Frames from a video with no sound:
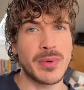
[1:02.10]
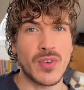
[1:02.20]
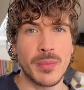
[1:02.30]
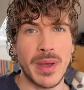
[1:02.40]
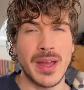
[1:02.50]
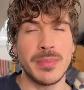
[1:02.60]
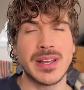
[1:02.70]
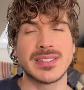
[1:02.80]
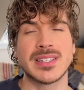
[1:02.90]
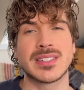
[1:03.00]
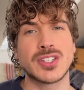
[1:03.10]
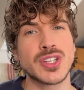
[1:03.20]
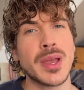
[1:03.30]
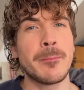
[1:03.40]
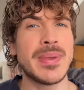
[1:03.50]
before bed because it's such
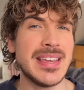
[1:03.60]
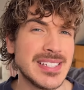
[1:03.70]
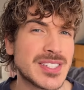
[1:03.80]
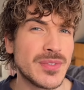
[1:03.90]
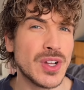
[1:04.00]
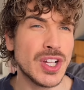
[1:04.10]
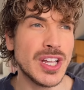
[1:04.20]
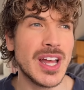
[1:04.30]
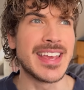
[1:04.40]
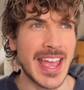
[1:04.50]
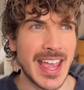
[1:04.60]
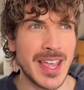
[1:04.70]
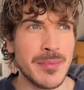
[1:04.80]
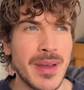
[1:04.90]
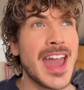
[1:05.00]
like a peaceful
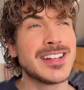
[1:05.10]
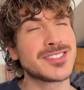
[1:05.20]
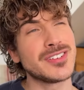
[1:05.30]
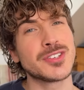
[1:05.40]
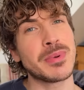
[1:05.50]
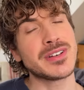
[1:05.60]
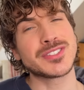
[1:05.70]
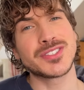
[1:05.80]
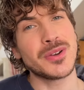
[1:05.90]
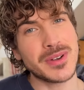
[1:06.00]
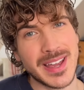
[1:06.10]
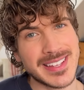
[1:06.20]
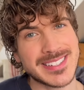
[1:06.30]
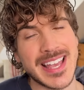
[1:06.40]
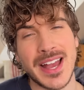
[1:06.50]
game. And it's also been so
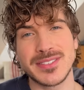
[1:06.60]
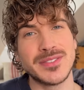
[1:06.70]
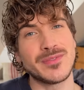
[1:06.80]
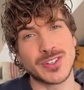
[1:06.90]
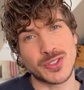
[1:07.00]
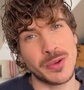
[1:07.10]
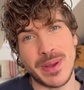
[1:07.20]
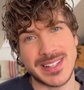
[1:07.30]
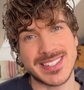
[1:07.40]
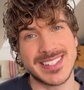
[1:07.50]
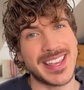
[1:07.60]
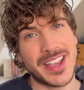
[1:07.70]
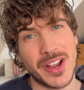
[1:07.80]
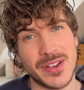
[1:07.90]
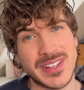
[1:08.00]
nice to have some virtual pets to take
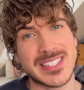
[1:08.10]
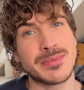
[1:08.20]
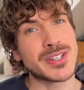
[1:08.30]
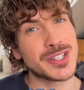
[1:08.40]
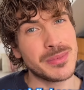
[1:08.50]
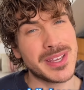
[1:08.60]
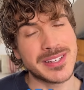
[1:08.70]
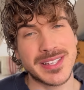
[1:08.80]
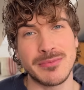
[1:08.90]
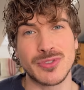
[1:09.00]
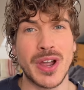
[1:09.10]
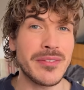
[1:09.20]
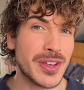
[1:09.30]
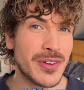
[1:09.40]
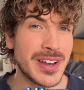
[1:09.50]
care of, especially because I'm
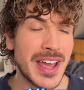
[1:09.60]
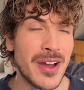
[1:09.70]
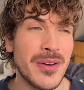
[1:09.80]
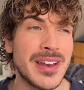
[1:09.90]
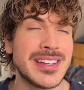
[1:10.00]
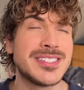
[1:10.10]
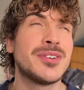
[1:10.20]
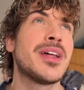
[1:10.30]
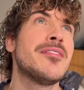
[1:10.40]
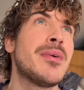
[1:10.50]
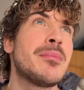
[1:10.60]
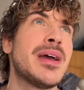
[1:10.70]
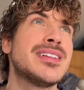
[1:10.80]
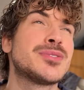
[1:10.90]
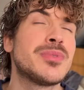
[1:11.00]
traveling right now and I don't have my
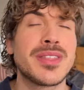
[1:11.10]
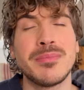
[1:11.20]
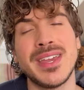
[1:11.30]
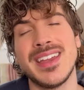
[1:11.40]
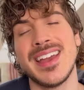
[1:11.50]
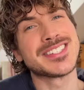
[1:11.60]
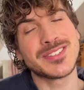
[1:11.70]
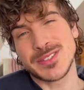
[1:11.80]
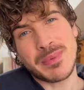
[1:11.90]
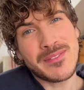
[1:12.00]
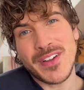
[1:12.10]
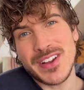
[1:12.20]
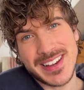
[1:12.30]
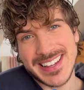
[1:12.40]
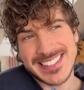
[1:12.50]
pets with me. So it's been
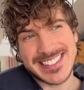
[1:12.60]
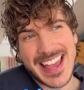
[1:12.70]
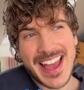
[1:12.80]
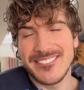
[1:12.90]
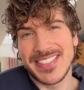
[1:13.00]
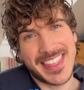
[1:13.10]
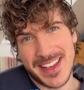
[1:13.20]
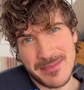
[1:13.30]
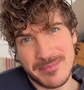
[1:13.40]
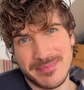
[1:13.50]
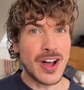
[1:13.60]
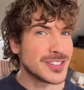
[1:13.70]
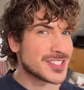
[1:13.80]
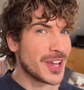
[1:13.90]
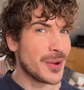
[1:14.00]
very nice to have them.
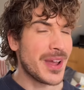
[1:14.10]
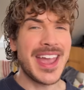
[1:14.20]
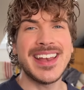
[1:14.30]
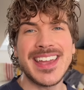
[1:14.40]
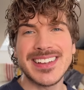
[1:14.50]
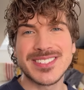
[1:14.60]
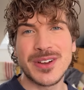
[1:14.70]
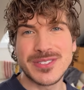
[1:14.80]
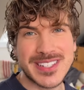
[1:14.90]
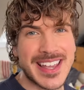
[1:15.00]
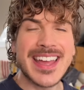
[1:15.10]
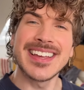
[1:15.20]
Also, Hay Day is hosting an